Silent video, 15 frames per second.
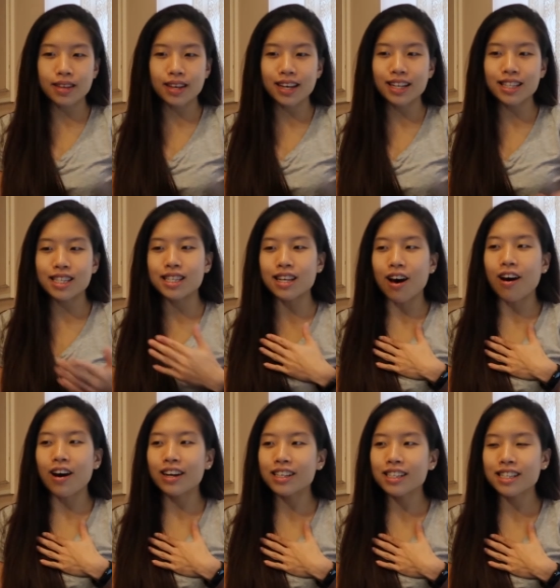It's
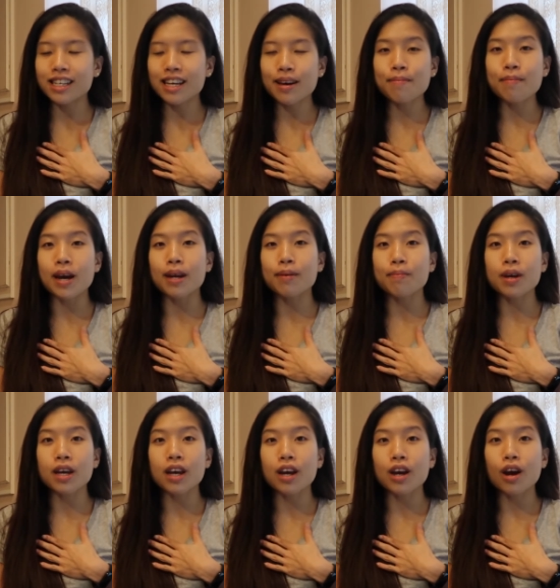honestly made
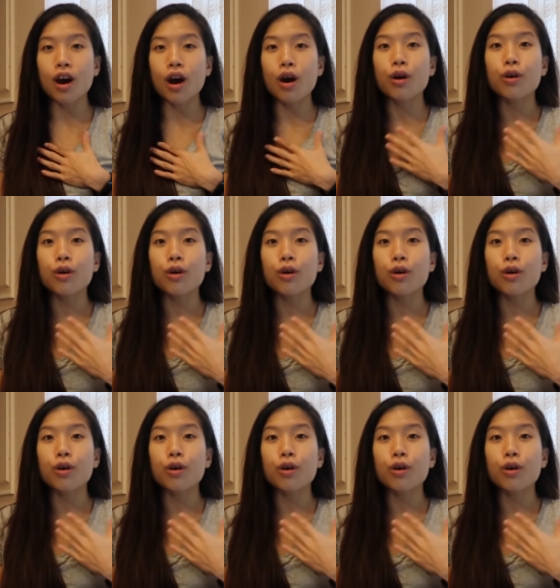me